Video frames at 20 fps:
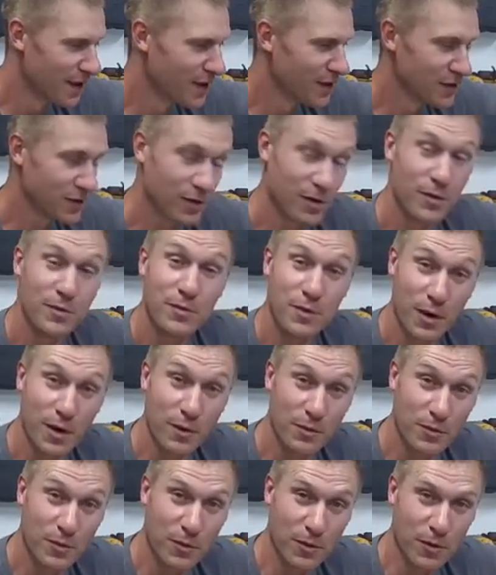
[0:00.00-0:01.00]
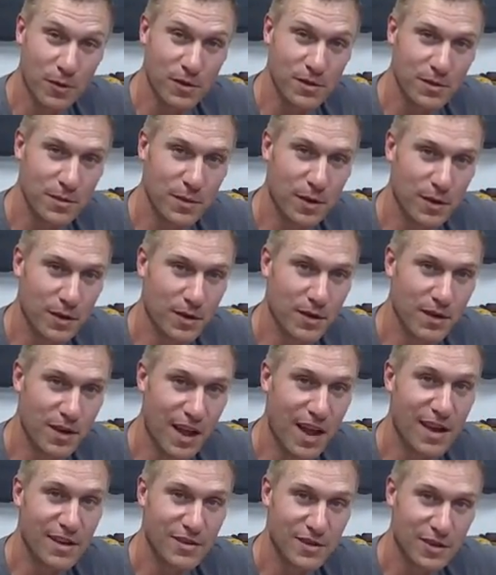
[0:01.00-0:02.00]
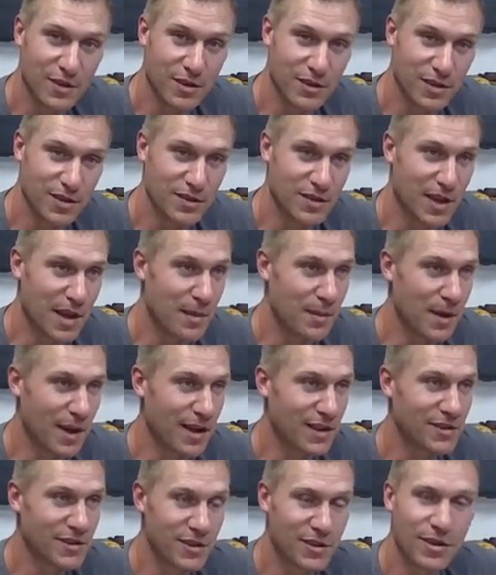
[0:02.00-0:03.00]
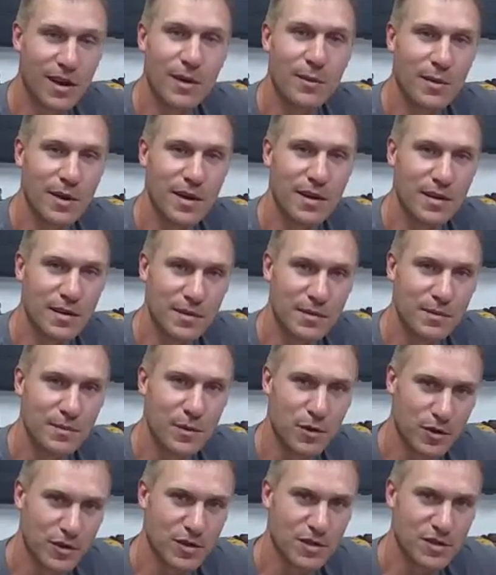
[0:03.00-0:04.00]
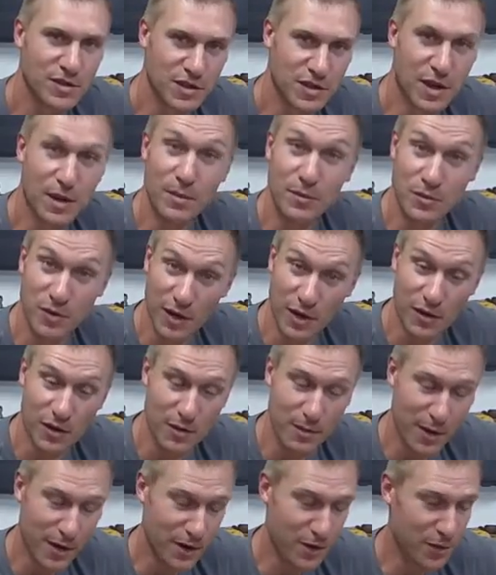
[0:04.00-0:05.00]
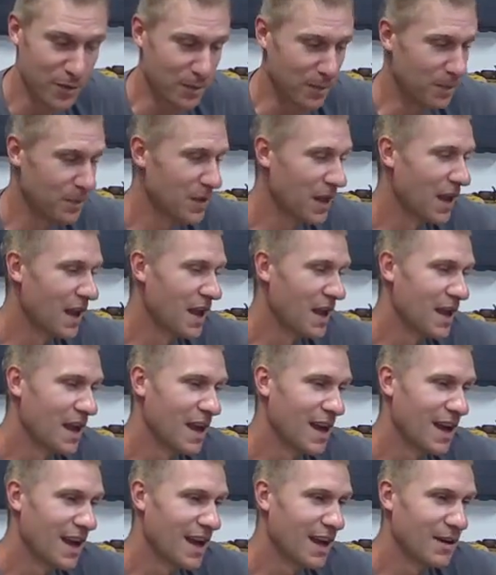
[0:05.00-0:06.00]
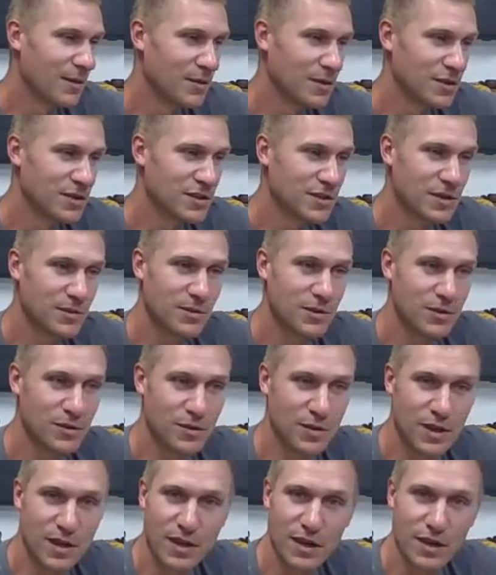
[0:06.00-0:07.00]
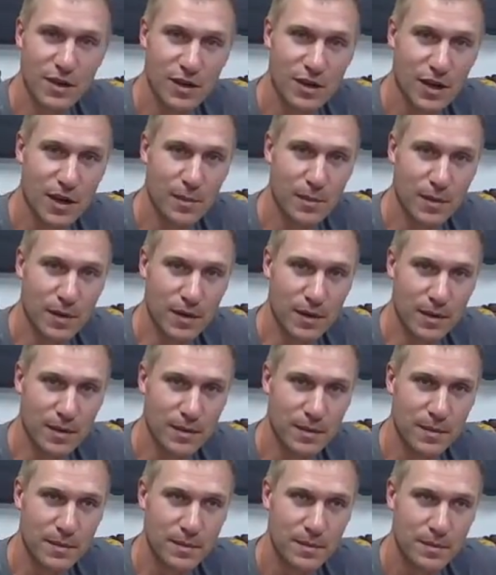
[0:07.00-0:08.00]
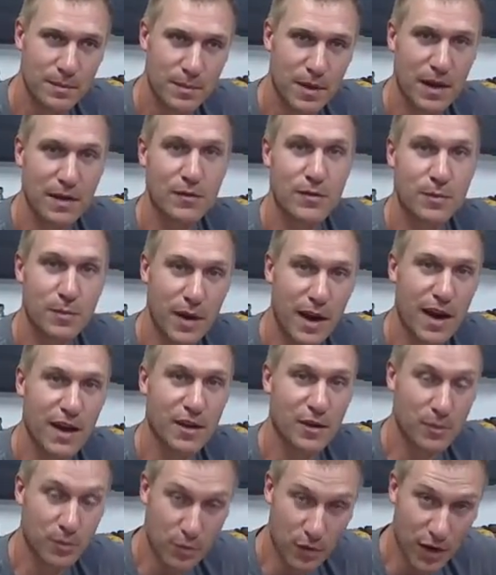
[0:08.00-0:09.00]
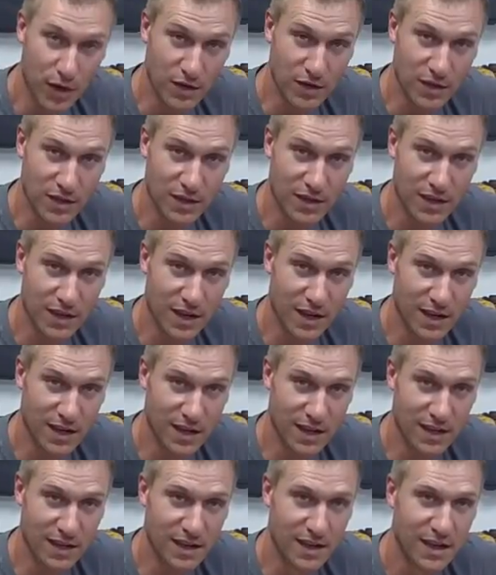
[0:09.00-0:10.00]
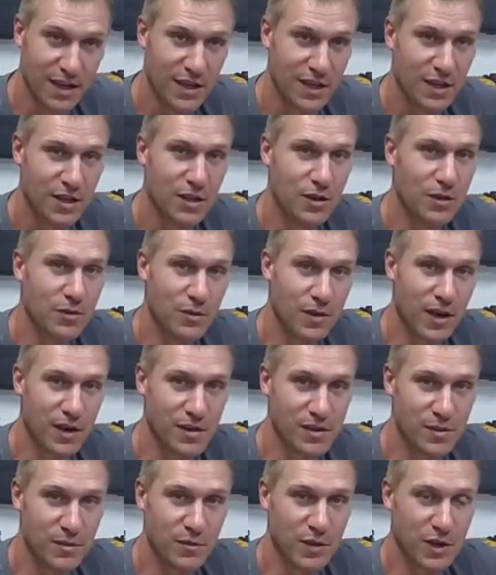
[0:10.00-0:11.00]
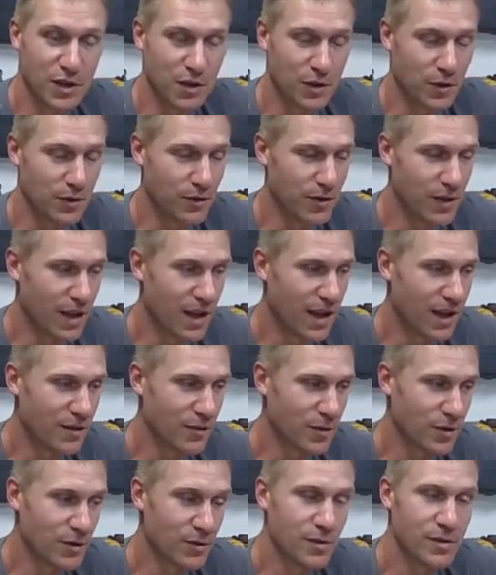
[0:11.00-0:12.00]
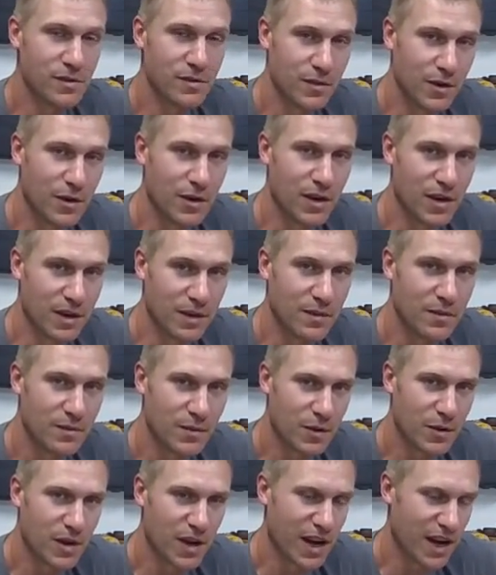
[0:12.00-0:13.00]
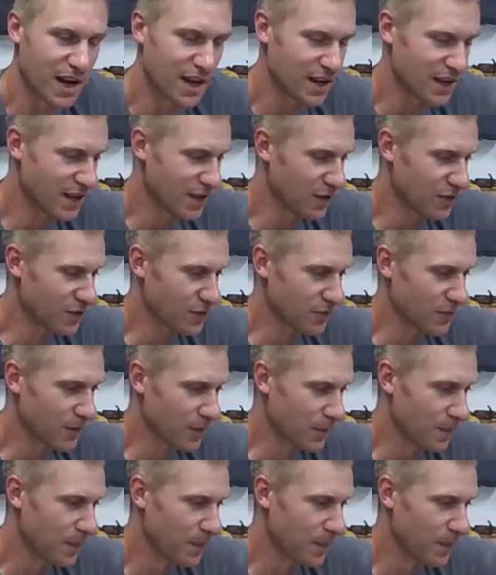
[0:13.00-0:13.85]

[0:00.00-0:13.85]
So of course, about this time last year, I went and purchased a dump trailer of my own, which if you look up a paver patio project that I did, you'll find some video of that where it was very handy and useful.